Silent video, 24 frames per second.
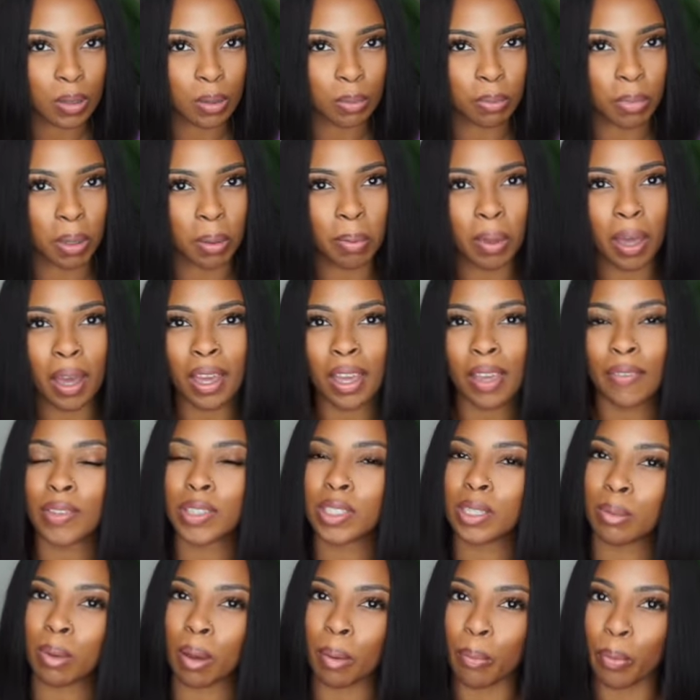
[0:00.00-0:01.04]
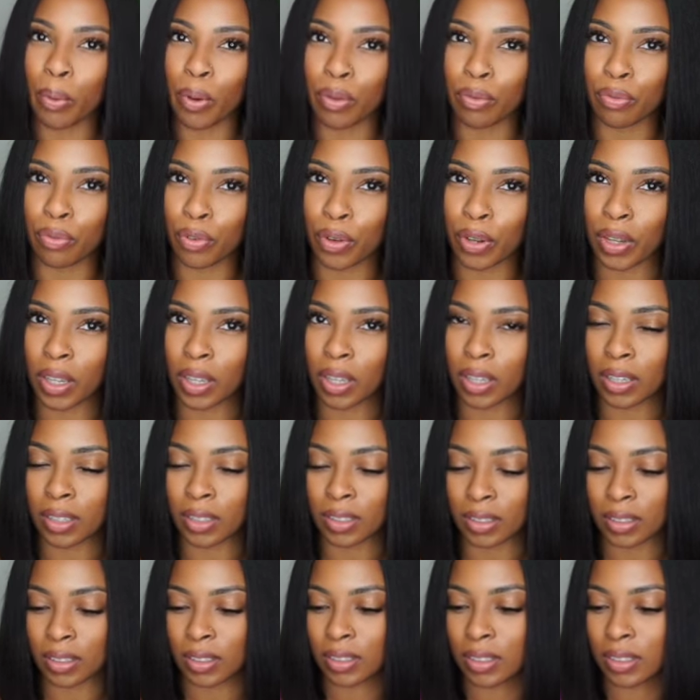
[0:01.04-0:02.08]
Maybe I'll give it to my
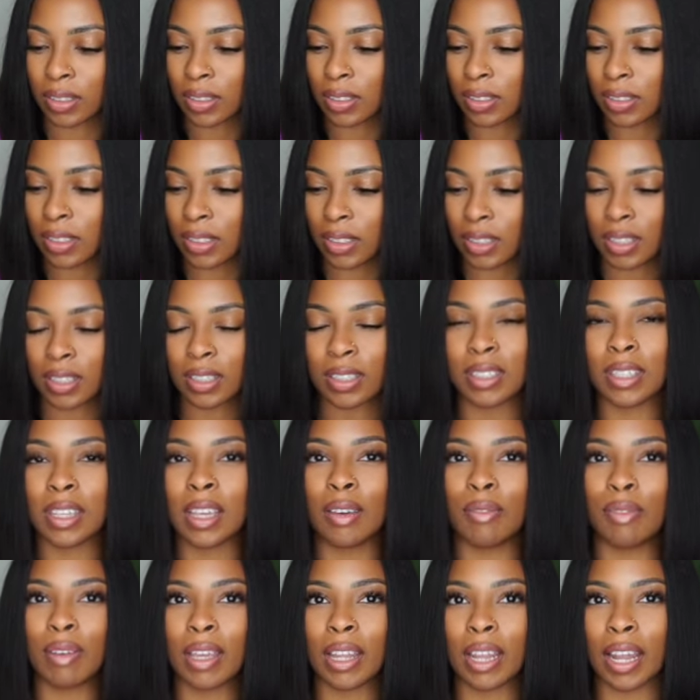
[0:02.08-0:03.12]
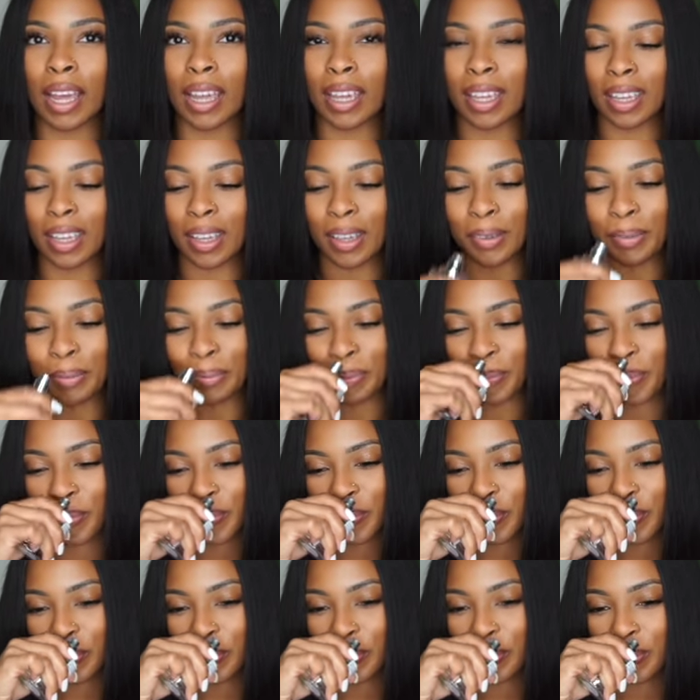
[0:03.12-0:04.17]
boyfriend. See if he like it
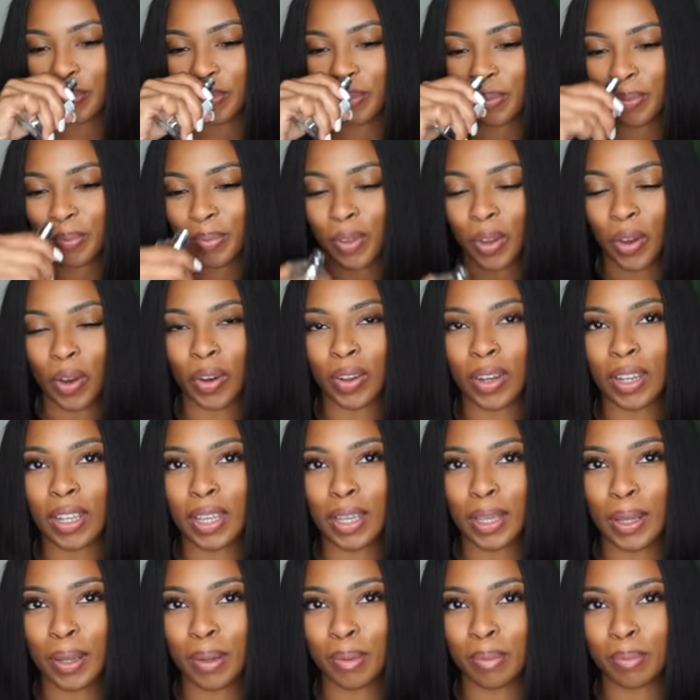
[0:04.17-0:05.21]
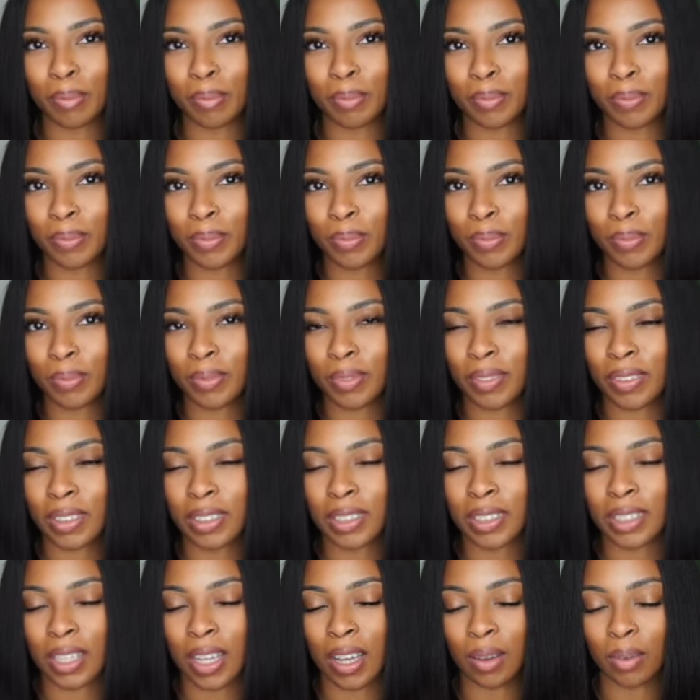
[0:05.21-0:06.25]
on him.
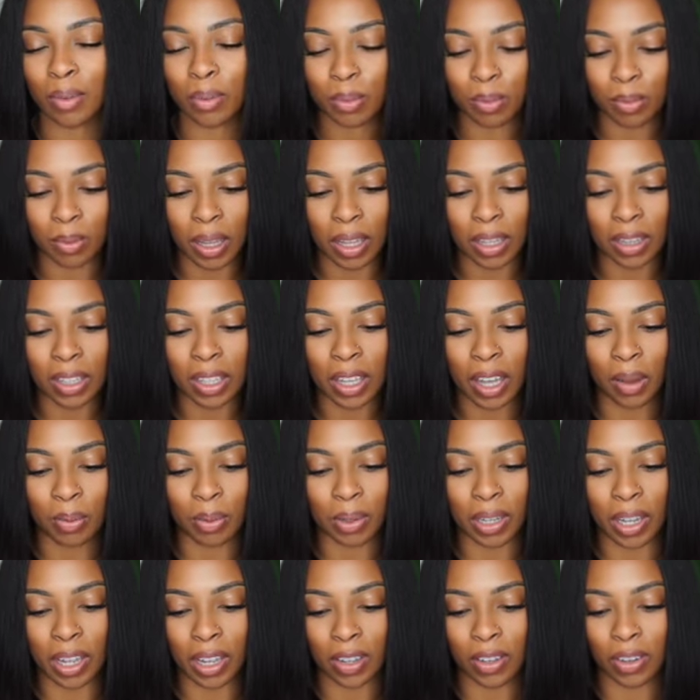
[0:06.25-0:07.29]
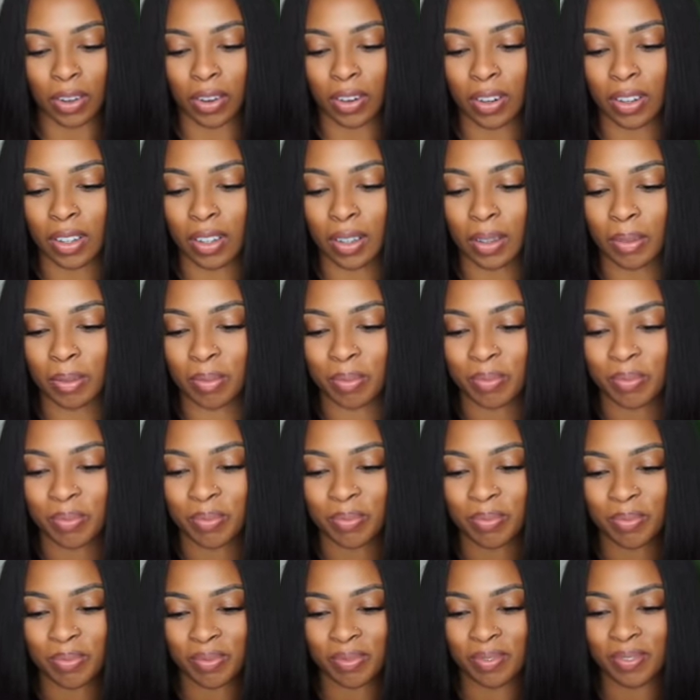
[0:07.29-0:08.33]
Because I think I would like it on him.
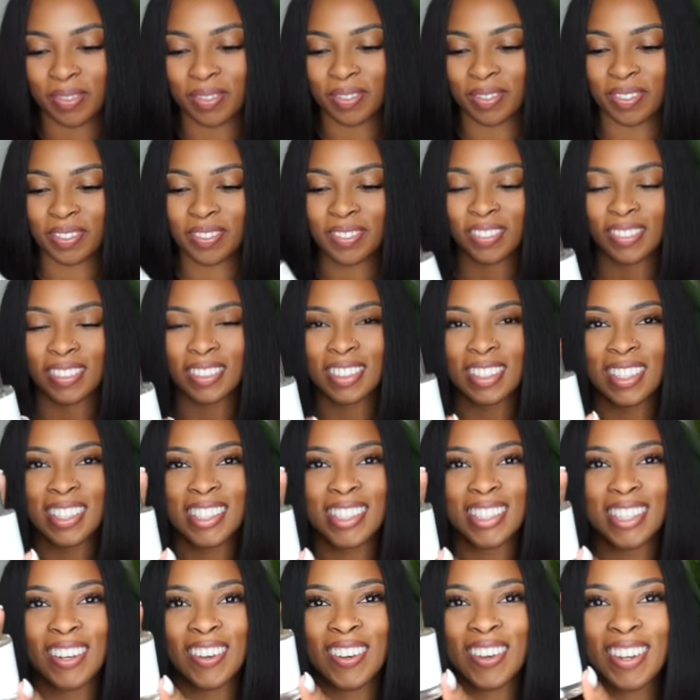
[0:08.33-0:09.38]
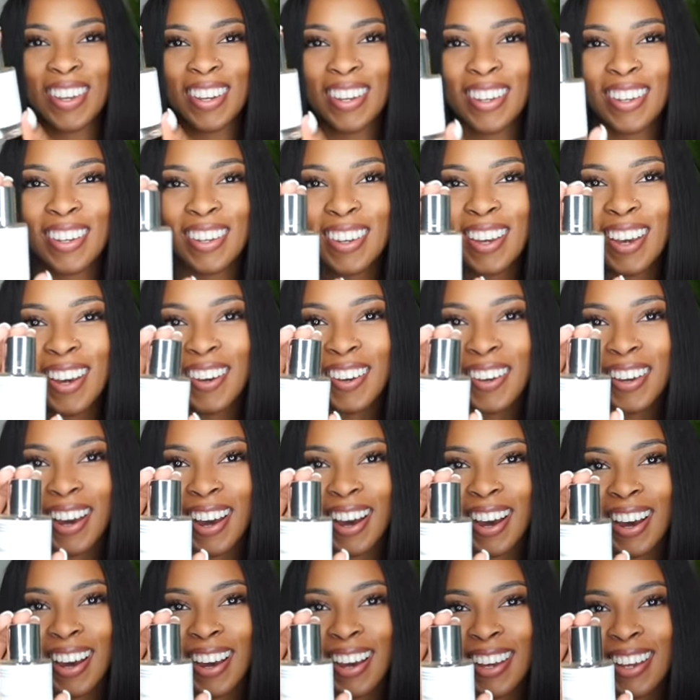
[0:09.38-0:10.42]
So here you go,
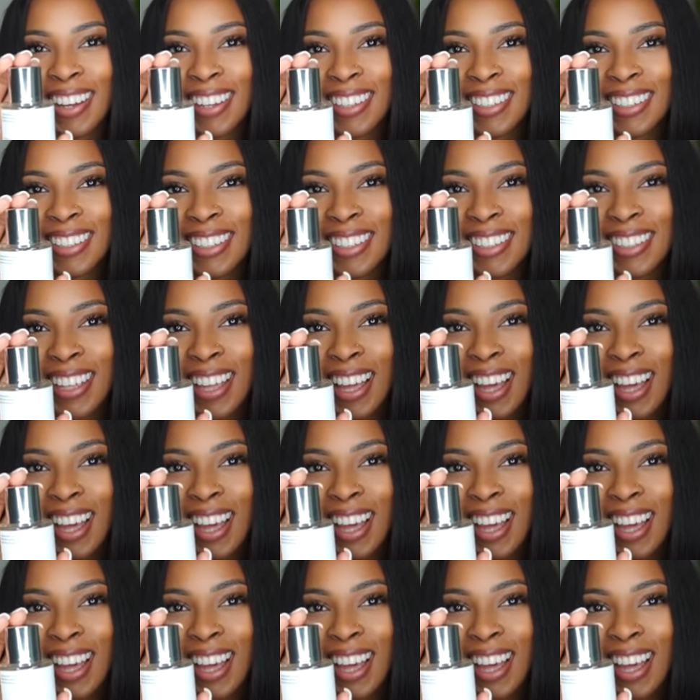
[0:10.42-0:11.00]
guys.